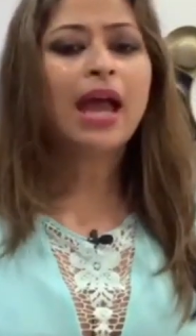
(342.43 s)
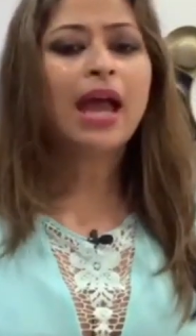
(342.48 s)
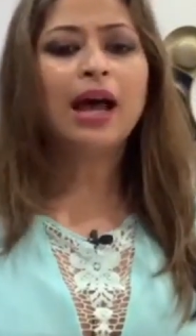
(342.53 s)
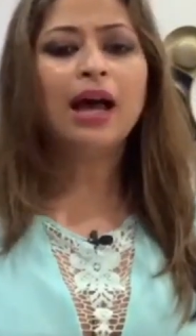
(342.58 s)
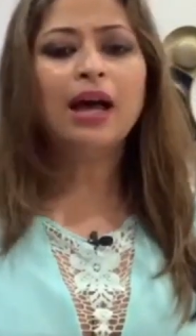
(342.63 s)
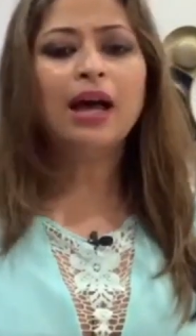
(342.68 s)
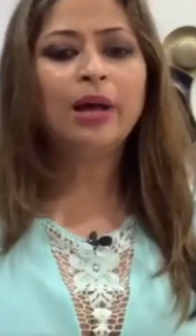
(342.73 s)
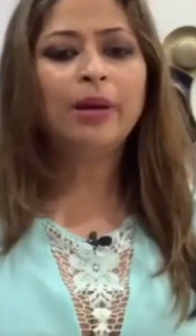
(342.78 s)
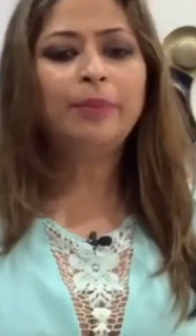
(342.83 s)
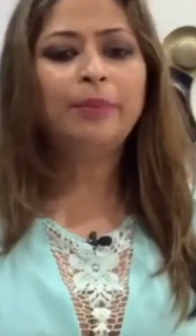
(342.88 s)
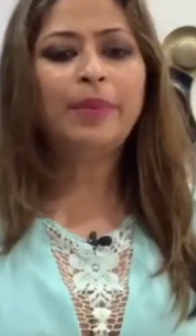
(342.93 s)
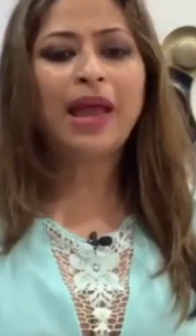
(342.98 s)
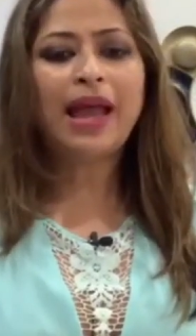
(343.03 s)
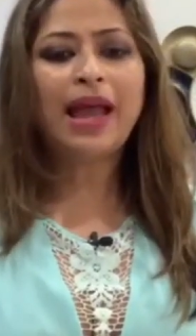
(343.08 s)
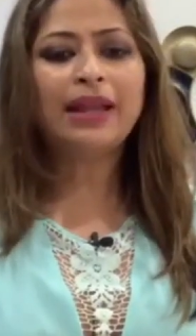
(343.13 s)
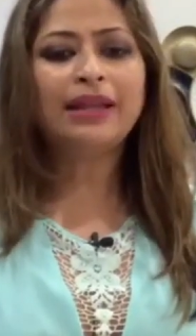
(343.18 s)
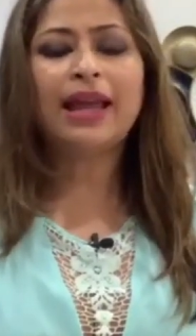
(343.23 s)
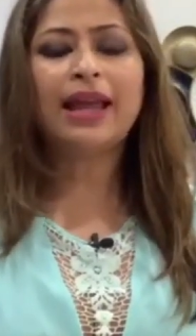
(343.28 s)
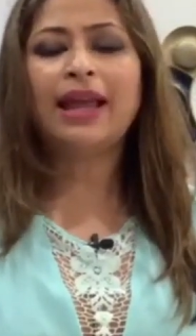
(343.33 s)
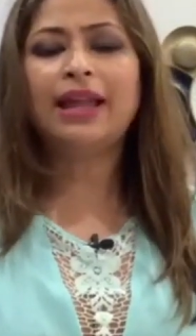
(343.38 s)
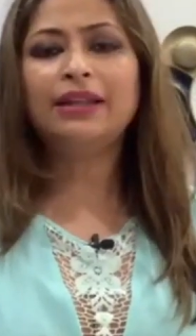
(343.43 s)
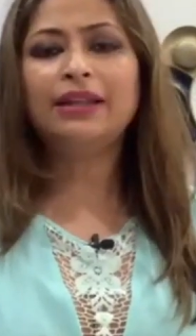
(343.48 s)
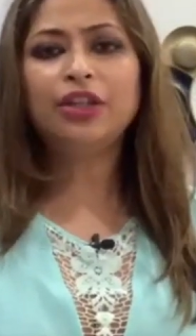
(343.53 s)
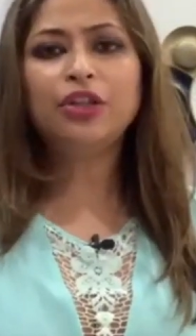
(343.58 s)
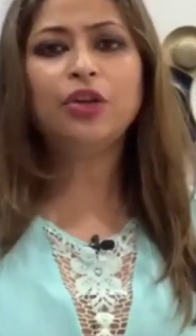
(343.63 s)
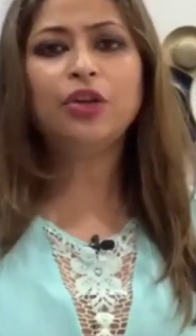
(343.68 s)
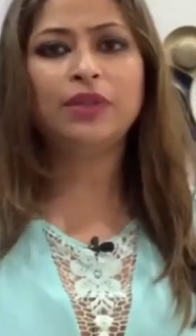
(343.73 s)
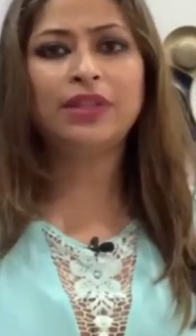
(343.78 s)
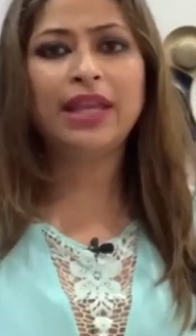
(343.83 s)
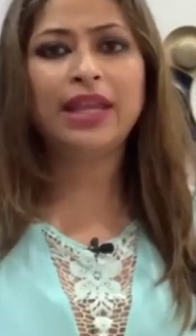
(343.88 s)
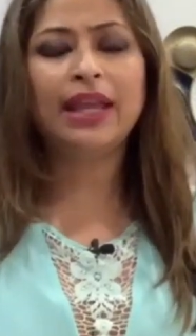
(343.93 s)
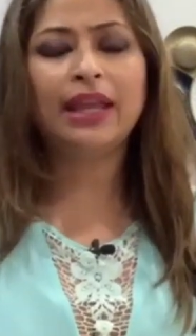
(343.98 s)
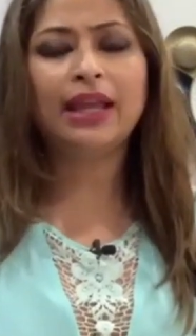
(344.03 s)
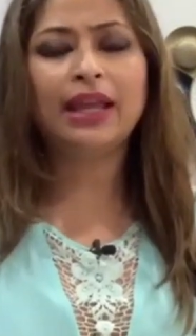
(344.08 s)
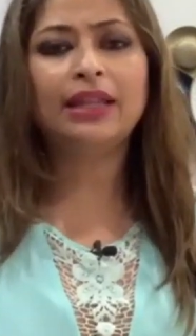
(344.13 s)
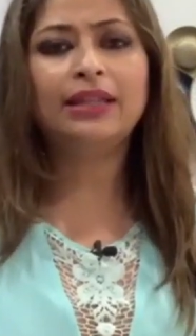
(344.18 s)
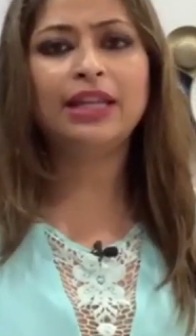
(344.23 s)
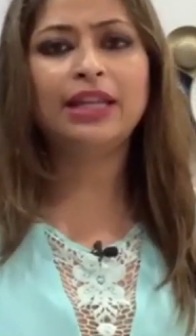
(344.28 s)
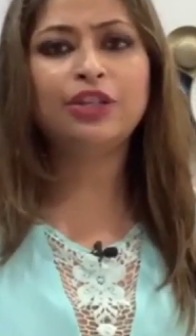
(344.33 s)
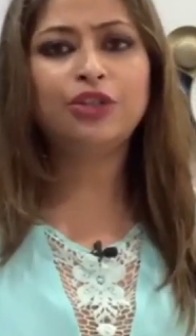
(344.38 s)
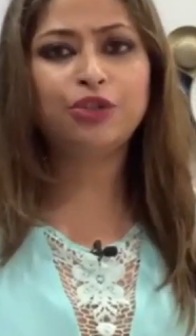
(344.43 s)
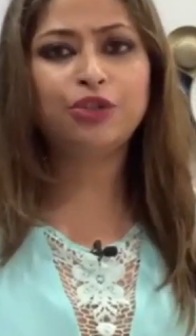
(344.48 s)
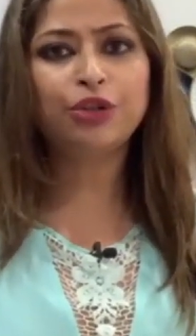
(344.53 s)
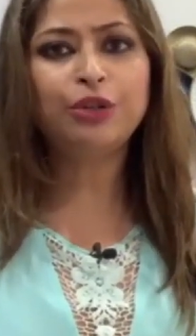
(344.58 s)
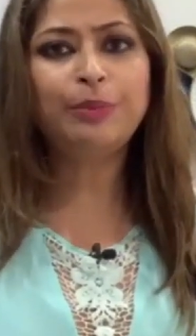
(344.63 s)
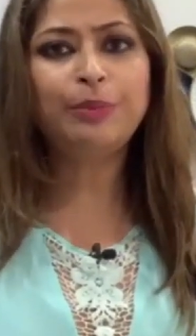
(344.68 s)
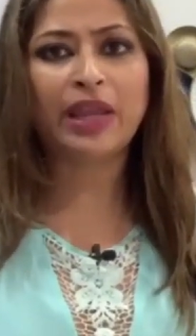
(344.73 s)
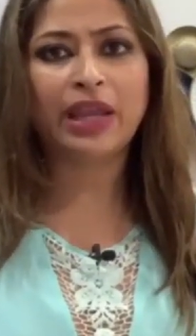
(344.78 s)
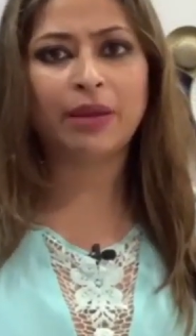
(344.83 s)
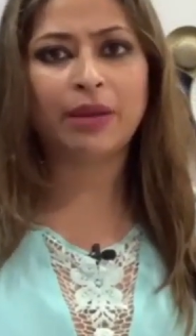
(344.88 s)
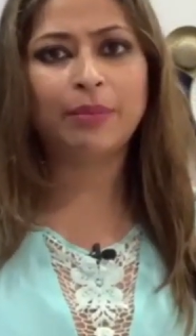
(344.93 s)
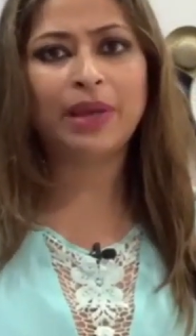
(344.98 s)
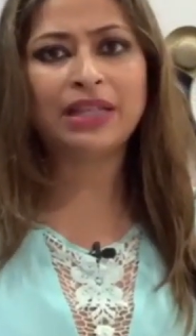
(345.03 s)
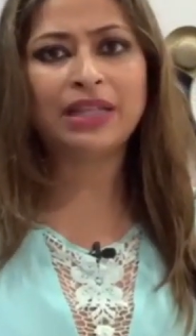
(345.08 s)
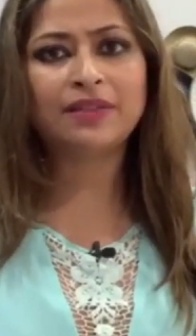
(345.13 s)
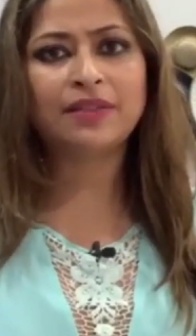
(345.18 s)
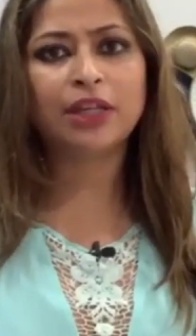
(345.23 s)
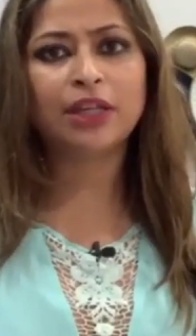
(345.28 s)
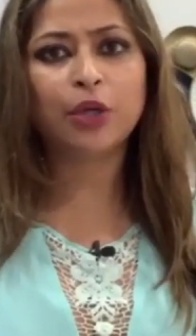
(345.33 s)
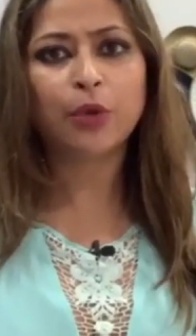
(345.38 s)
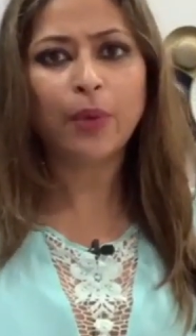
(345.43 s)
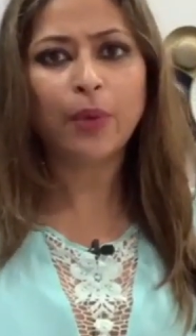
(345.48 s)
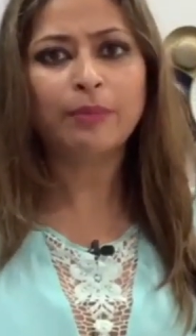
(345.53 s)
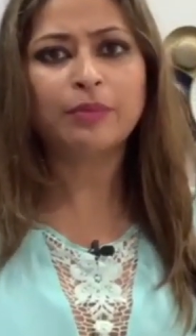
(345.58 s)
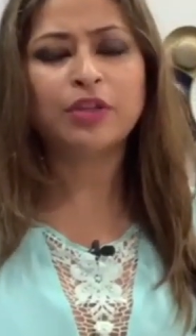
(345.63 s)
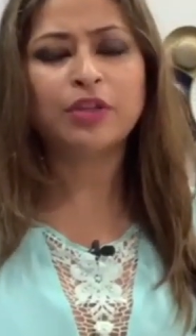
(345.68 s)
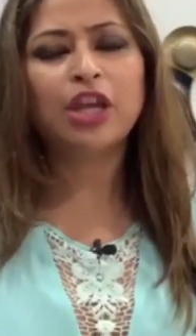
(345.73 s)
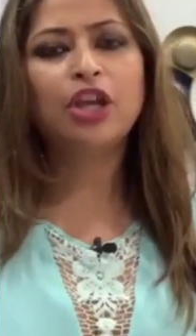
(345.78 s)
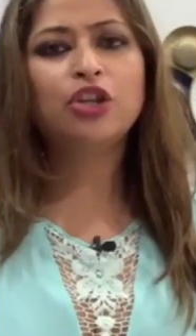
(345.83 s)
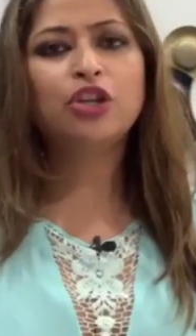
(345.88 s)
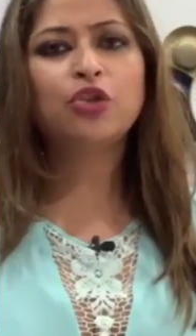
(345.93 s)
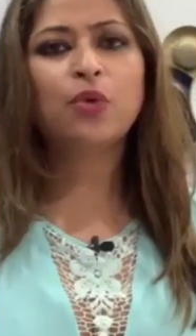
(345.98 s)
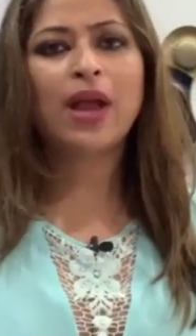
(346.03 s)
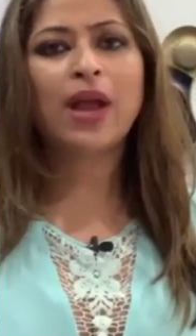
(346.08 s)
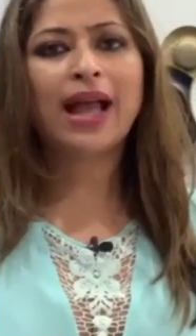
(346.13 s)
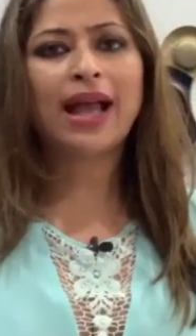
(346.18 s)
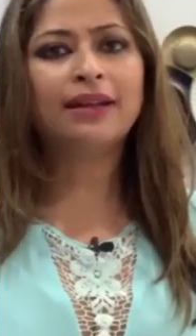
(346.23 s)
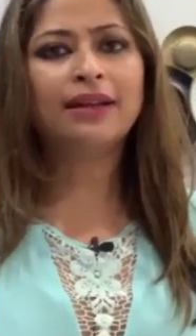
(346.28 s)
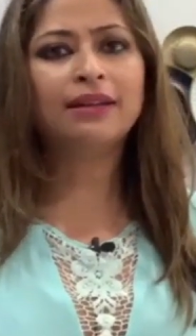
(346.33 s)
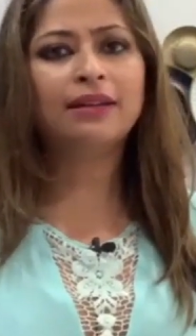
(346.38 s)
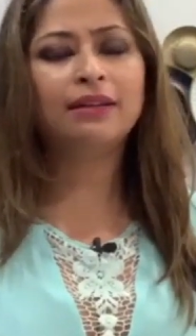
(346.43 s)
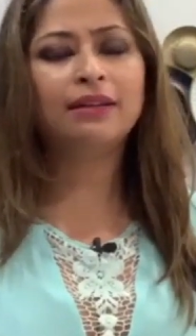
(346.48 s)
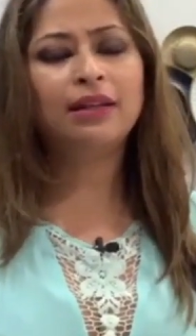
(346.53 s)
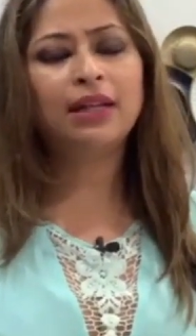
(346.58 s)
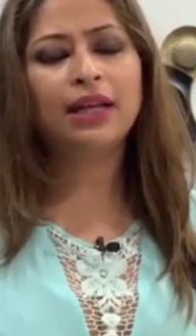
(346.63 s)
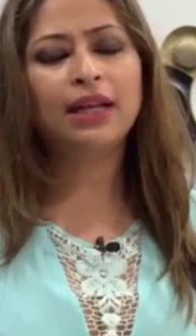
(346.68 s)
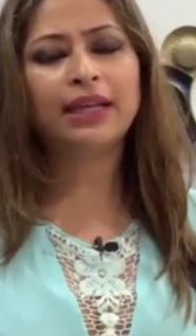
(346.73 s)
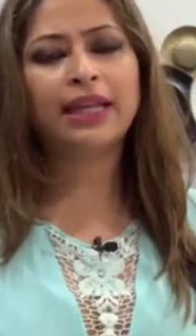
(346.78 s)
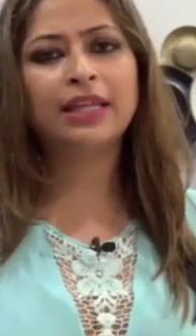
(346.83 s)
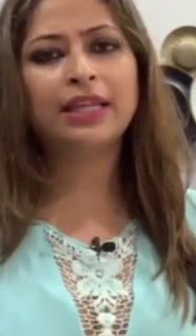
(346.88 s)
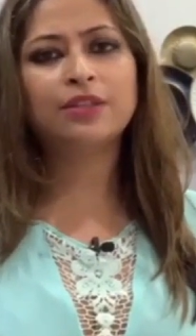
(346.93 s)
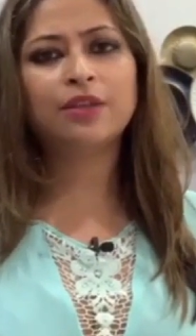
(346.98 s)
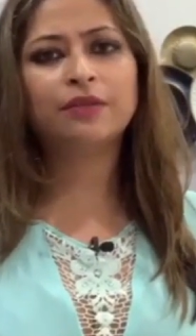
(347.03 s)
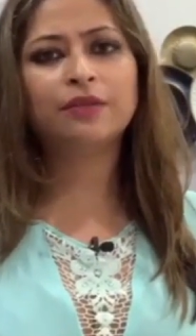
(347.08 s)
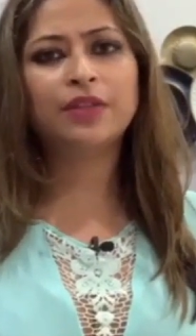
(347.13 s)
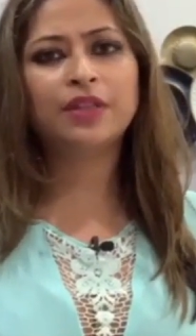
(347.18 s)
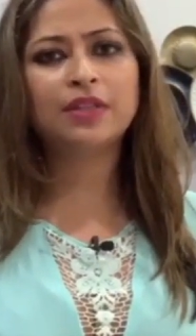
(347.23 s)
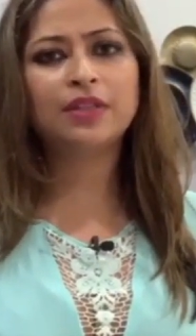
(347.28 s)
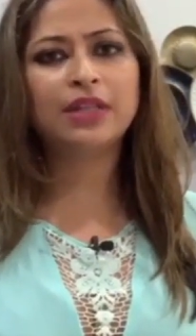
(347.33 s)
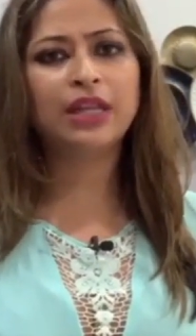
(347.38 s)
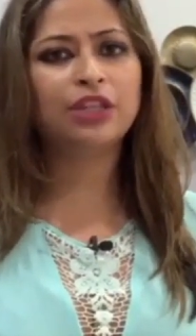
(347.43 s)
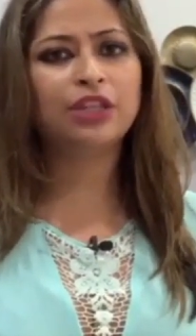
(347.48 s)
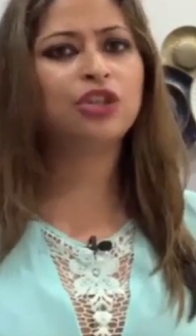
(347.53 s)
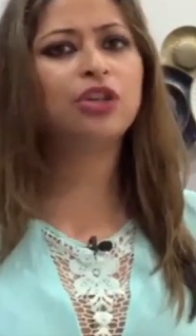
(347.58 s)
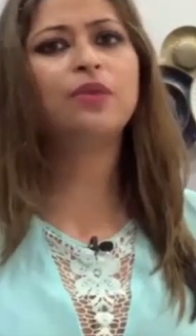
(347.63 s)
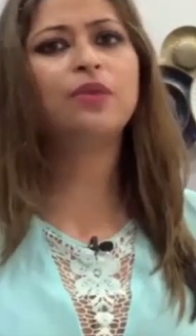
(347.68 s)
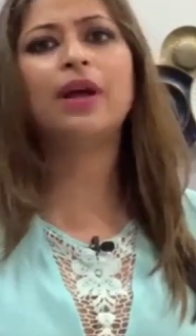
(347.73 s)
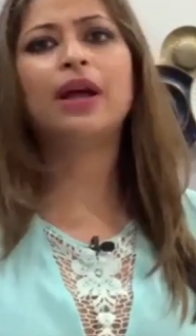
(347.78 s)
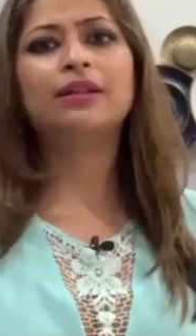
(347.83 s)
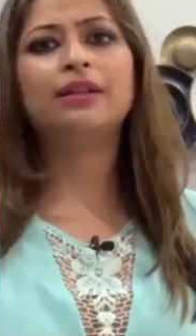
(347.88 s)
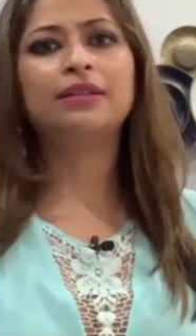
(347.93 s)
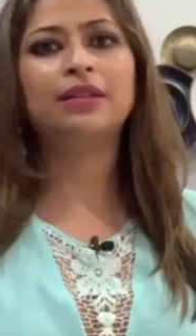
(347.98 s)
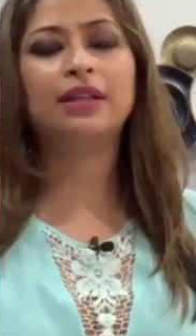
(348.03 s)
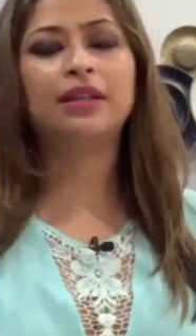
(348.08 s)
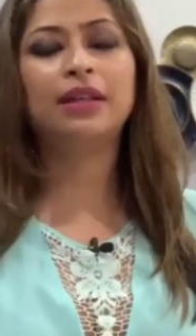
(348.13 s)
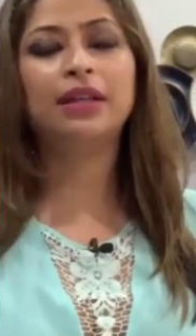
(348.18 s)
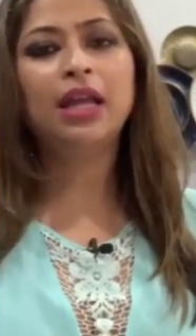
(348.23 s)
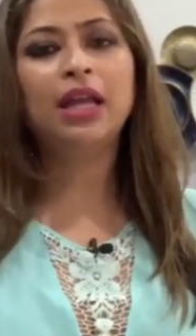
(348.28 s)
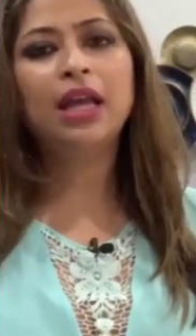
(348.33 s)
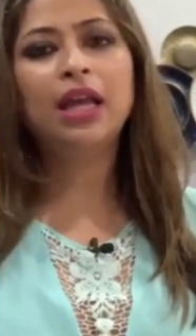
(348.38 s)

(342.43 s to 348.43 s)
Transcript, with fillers: and they should be best equipped to handle a case of this nature rather than